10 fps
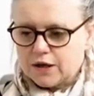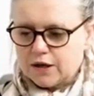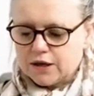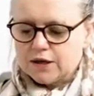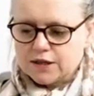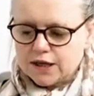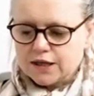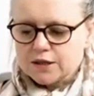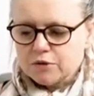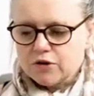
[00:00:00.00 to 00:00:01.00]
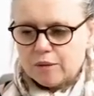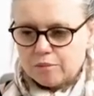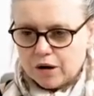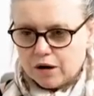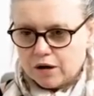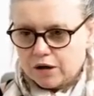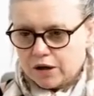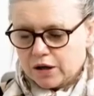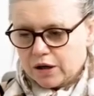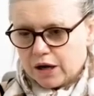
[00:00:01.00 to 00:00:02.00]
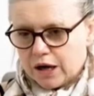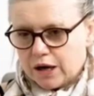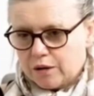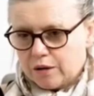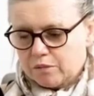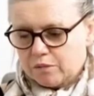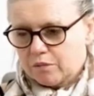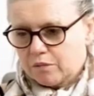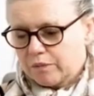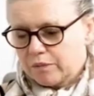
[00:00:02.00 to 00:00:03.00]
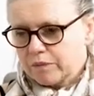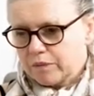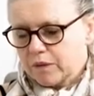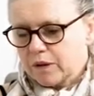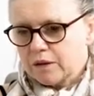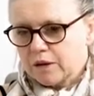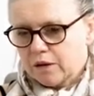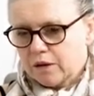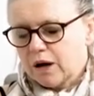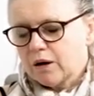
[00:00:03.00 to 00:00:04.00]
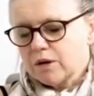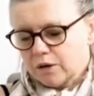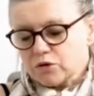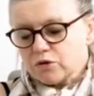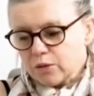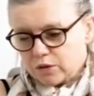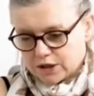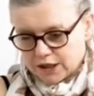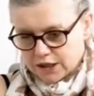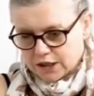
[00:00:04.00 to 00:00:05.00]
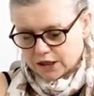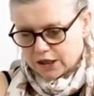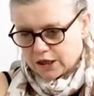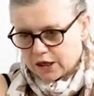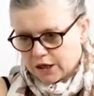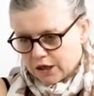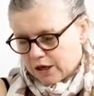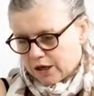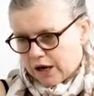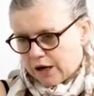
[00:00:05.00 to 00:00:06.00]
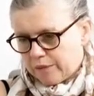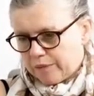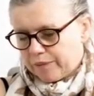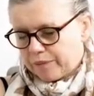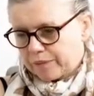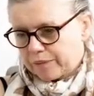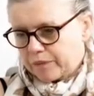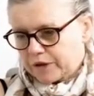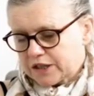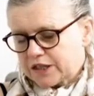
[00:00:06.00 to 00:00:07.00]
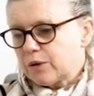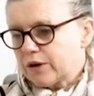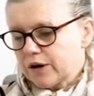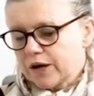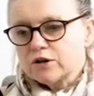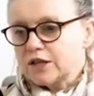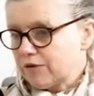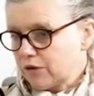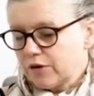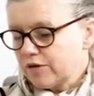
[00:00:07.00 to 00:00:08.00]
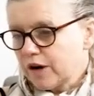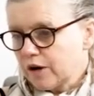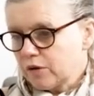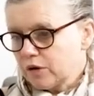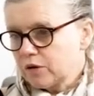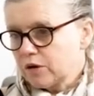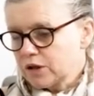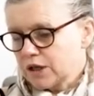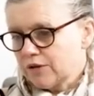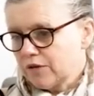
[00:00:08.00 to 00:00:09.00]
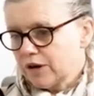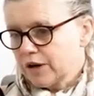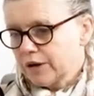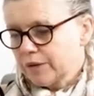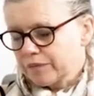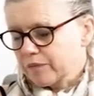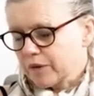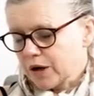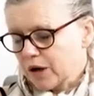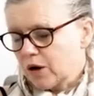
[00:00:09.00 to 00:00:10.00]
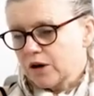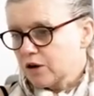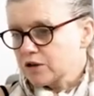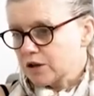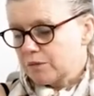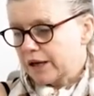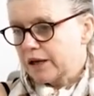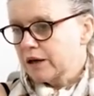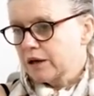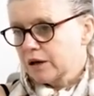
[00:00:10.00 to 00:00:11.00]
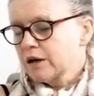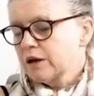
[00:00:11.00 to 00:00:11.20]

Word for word: it's linked to my grandma. Mm. Um, I, I, was really wanting to um, see whether I could have a referral to have a colonoscopy